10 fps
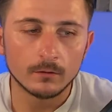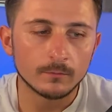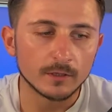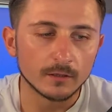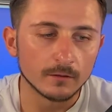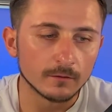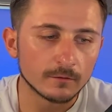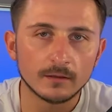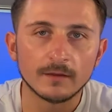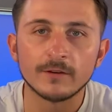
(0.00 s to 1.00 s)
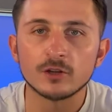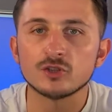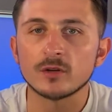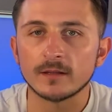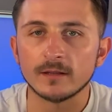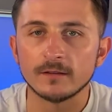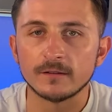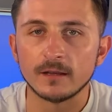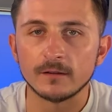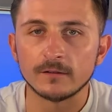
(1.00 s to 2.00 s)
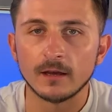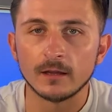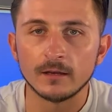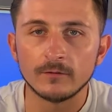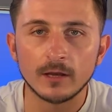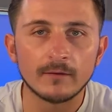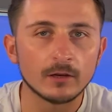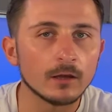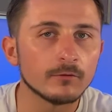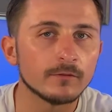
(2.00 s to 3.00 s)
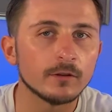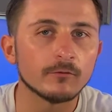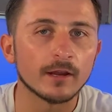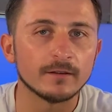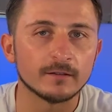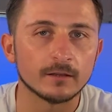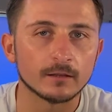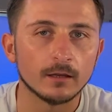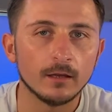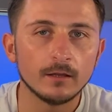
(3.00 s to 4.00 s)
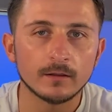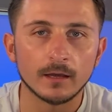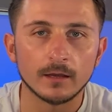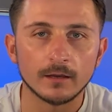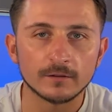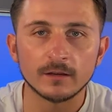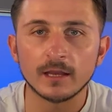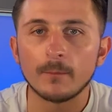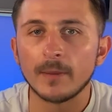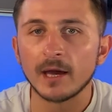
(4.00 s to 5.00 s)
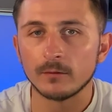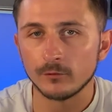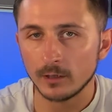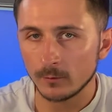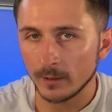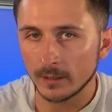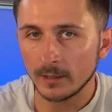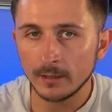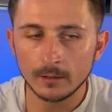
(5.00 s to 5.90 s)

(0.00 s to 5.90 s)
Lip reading: because they're very strict these days, and if you have a low review rating then it's going to get banned pretty quickly.